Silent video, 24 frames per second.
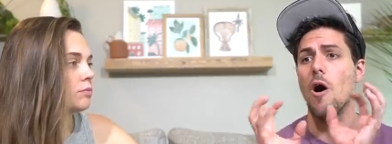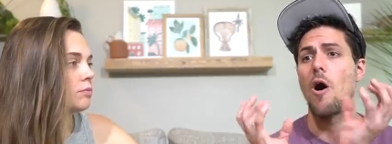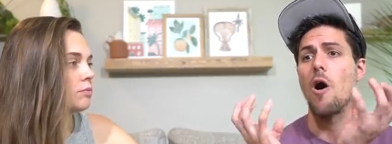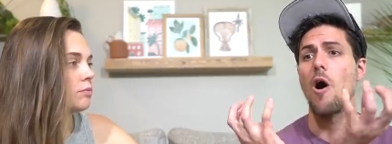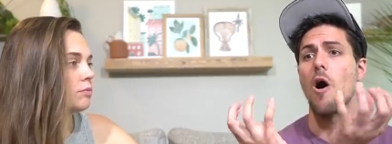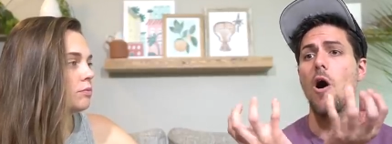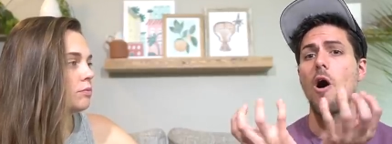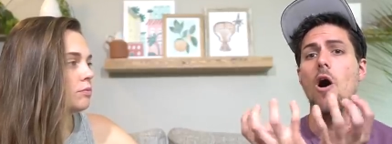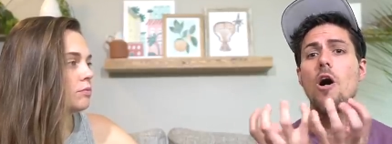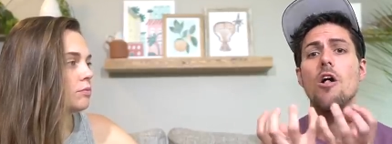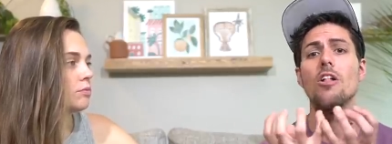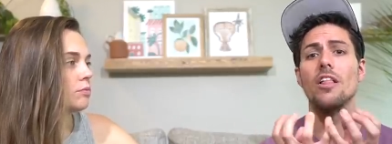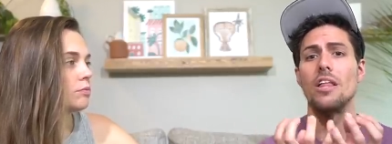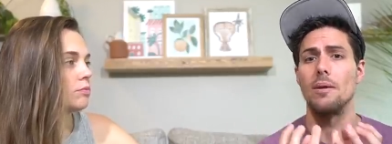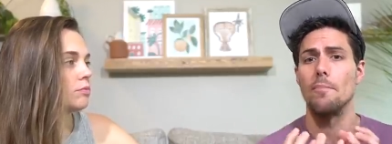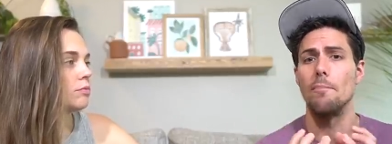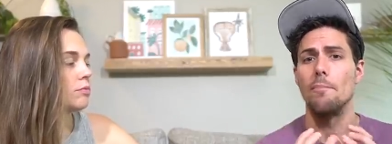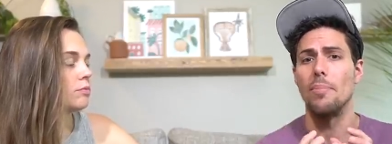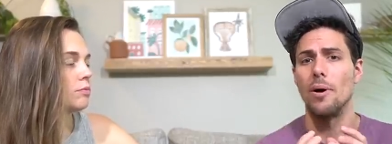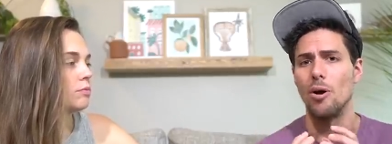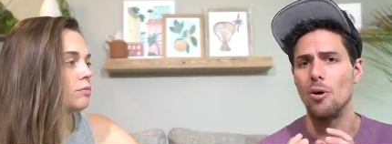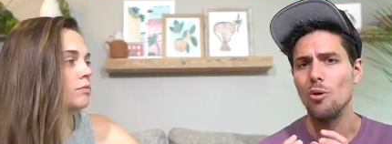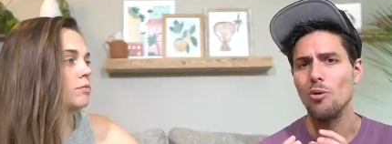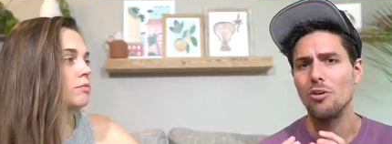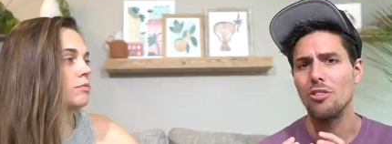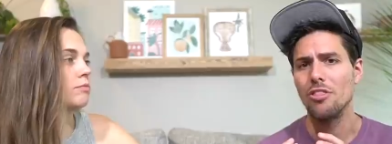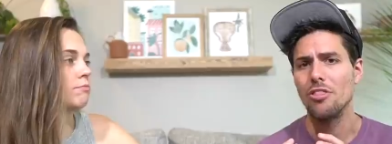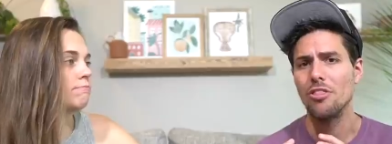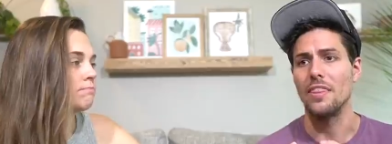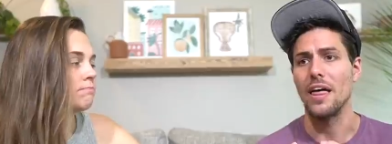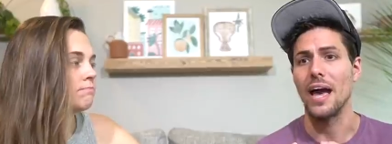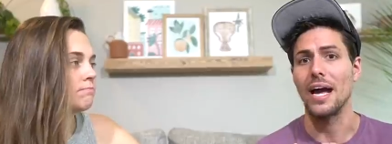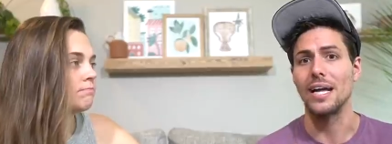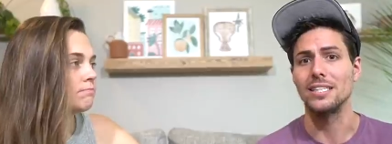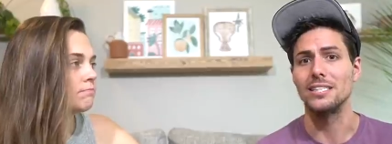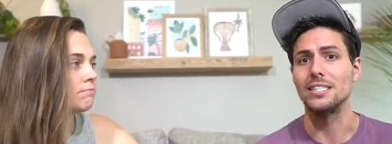Speaker 1: all and both,
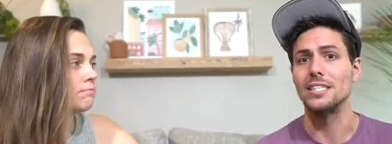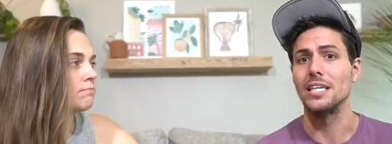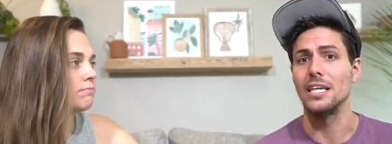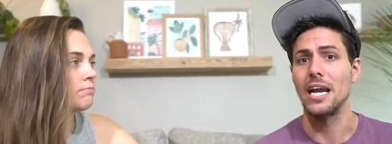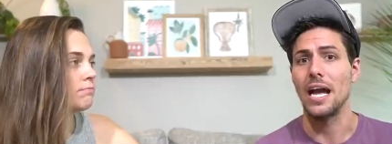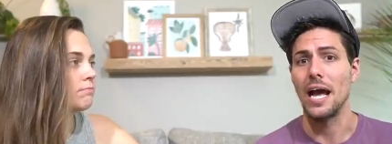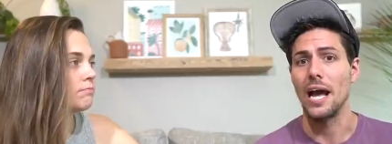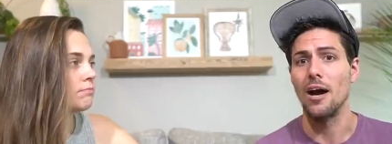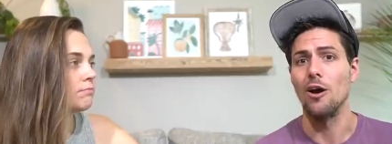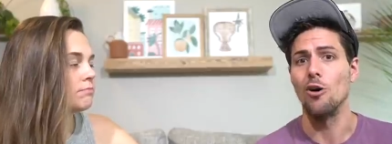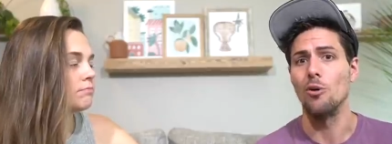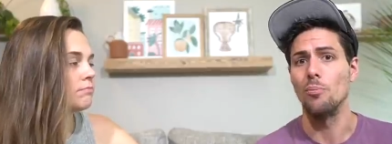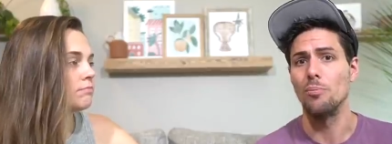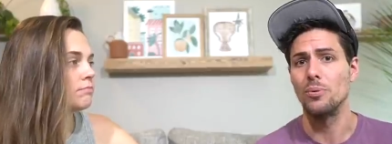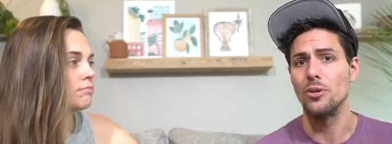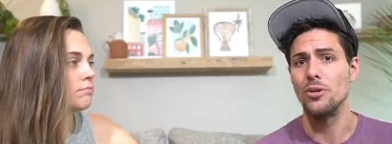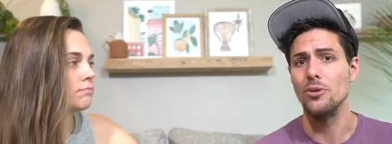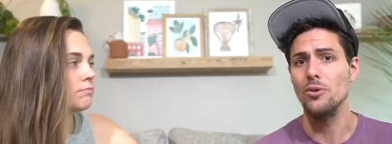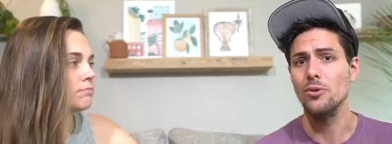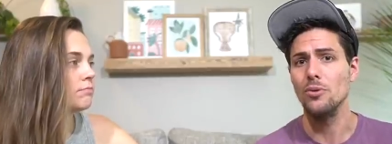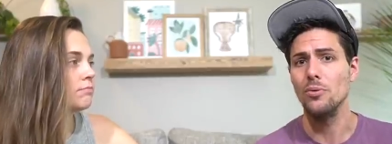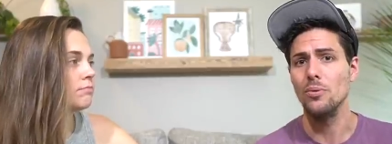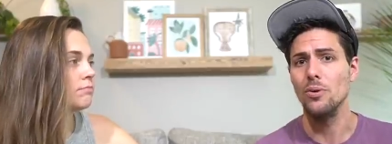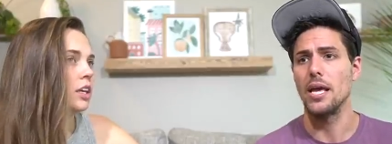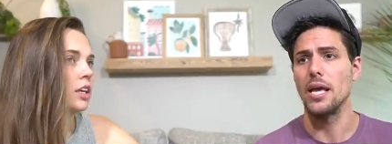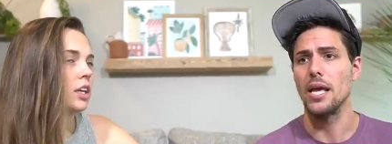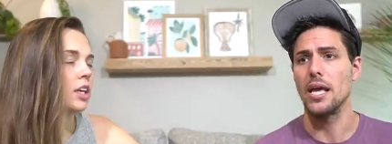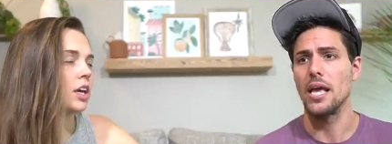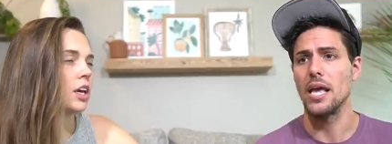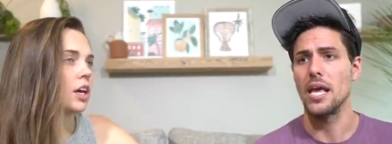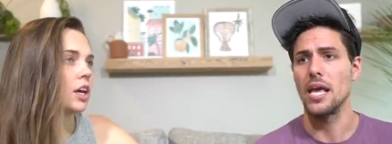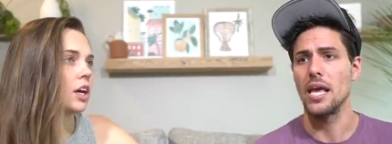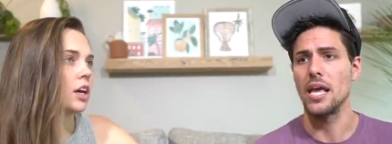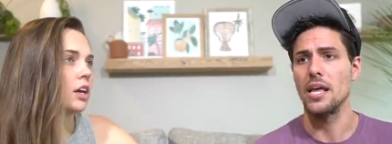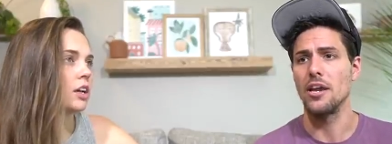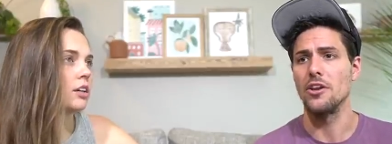that's going to help you
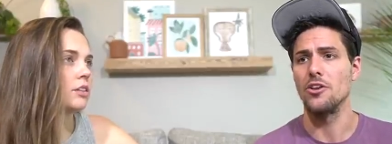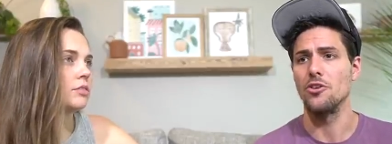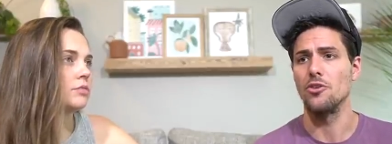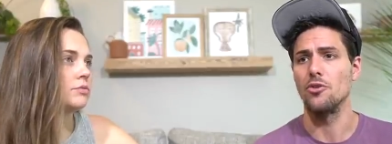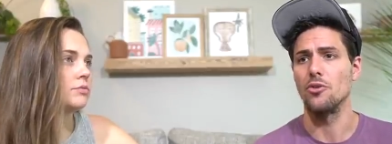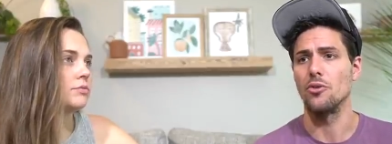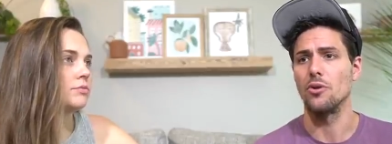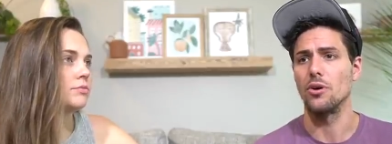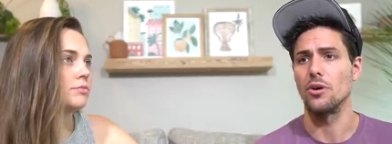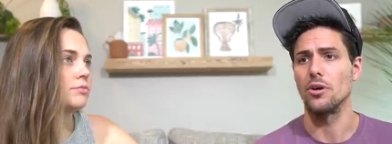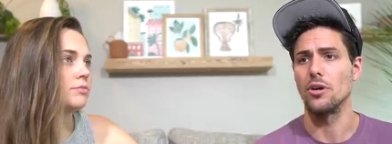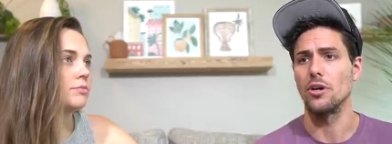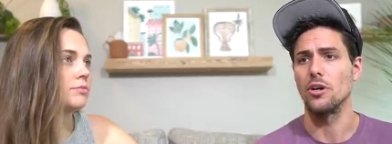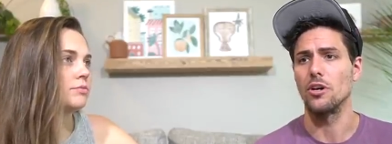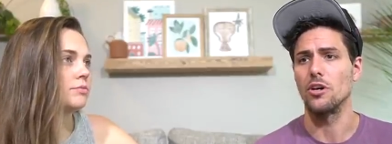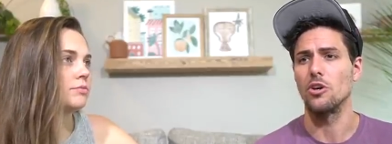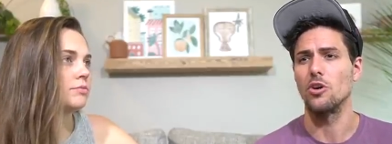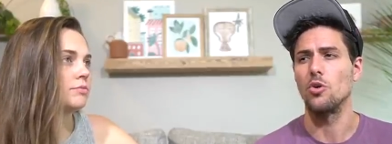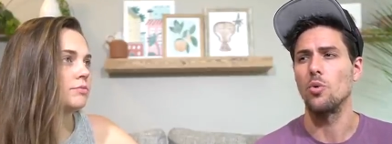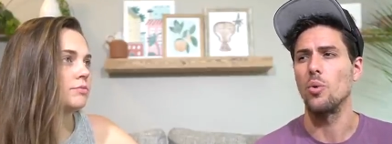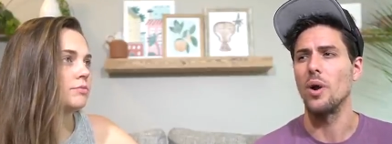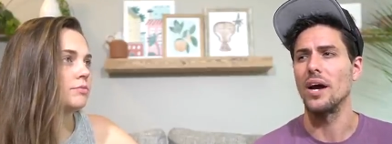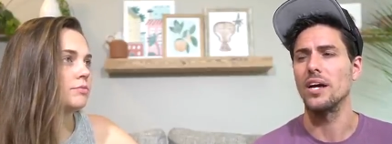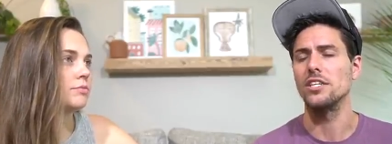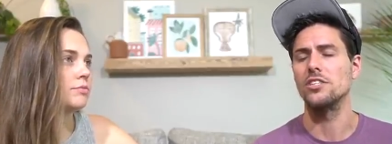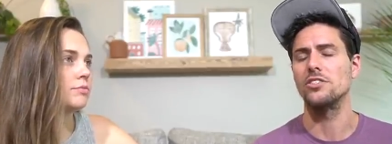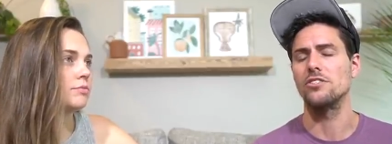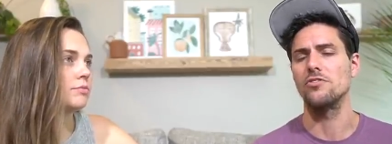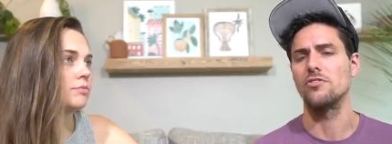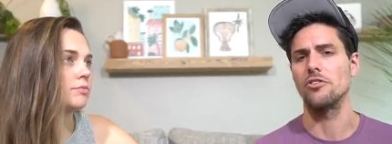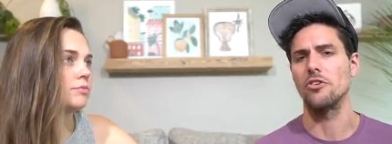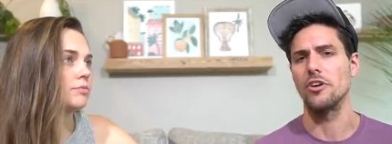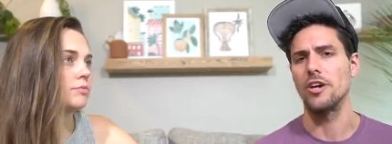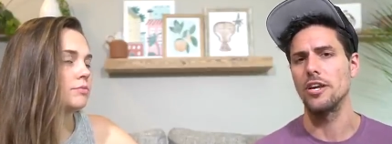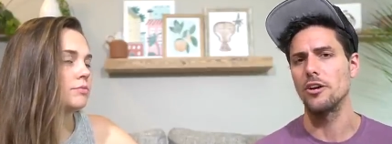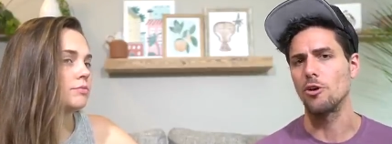yeah. in your quest
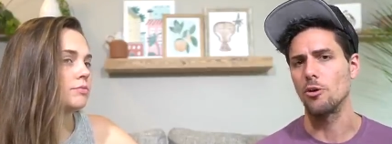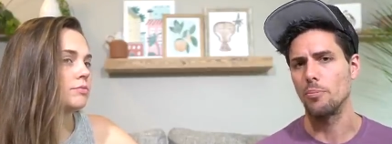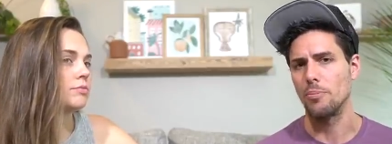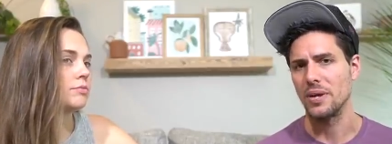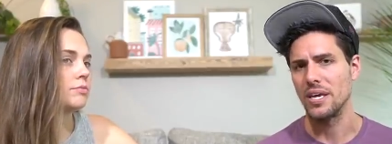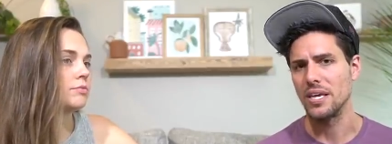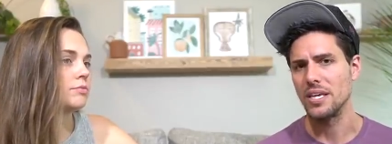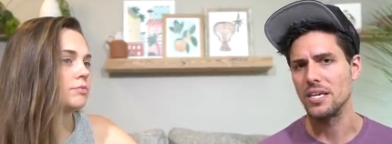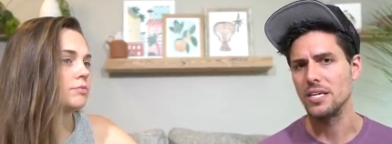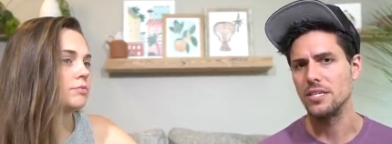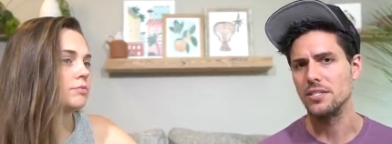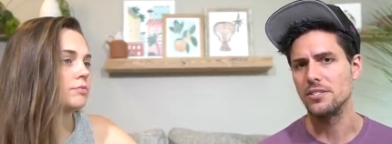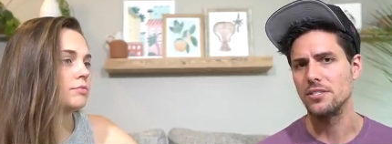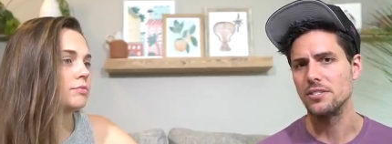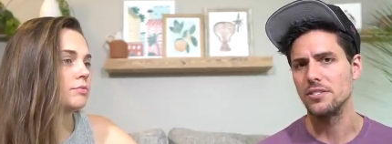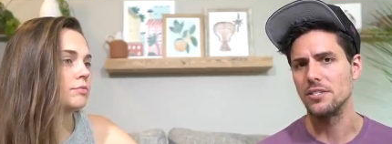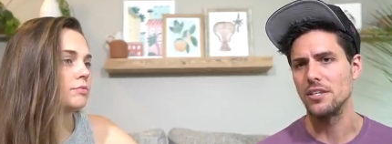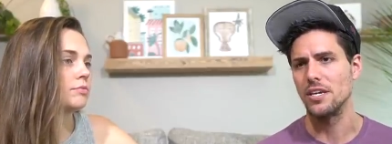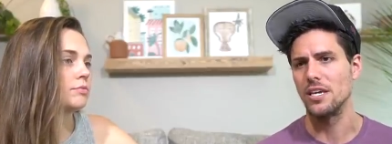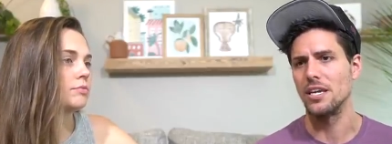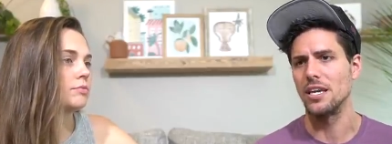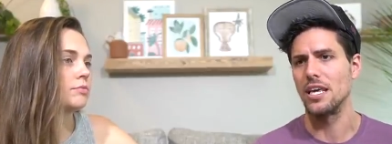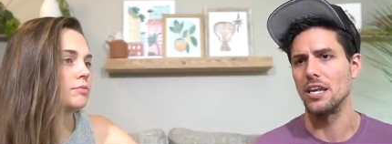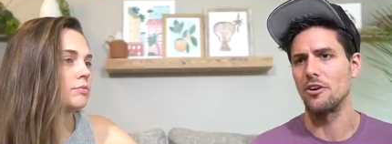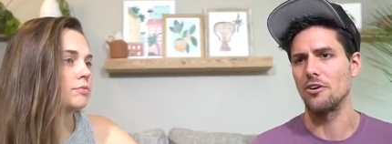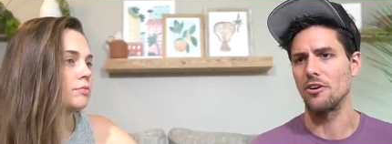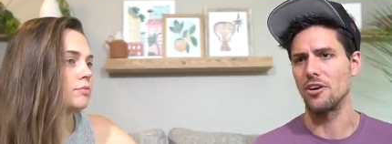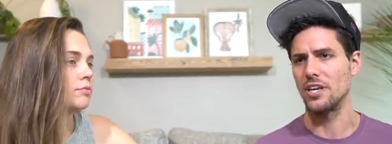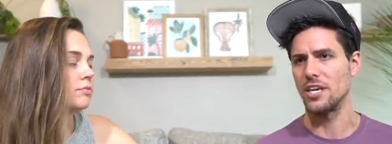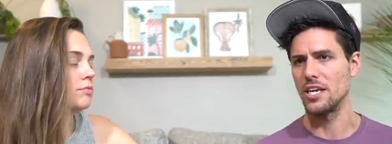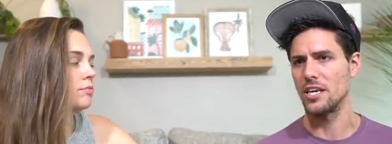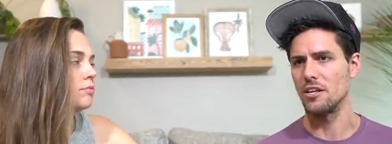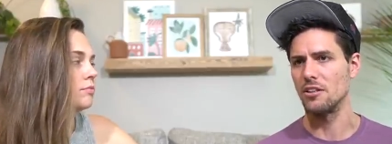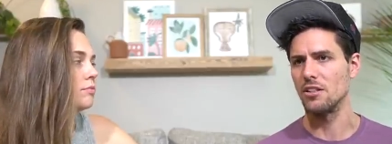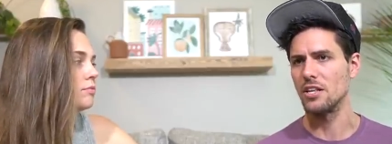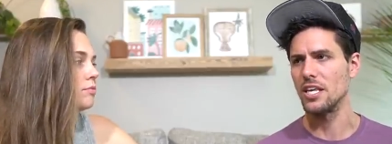for inner peace and inner
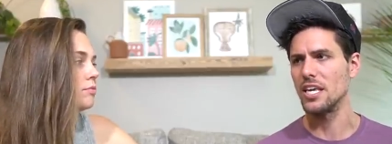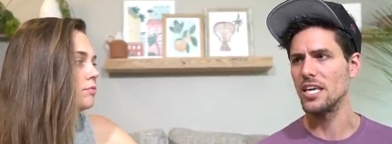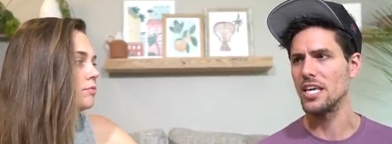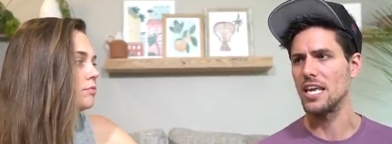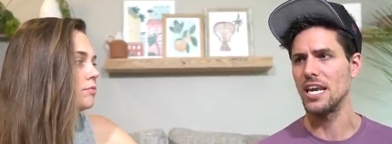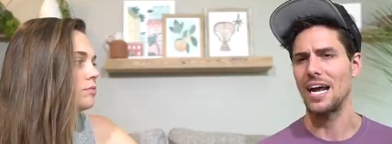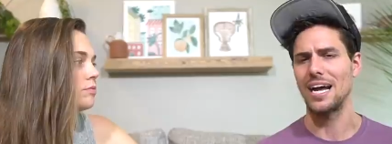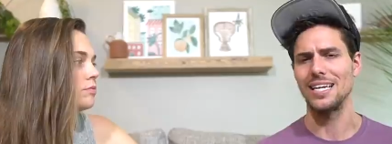healing and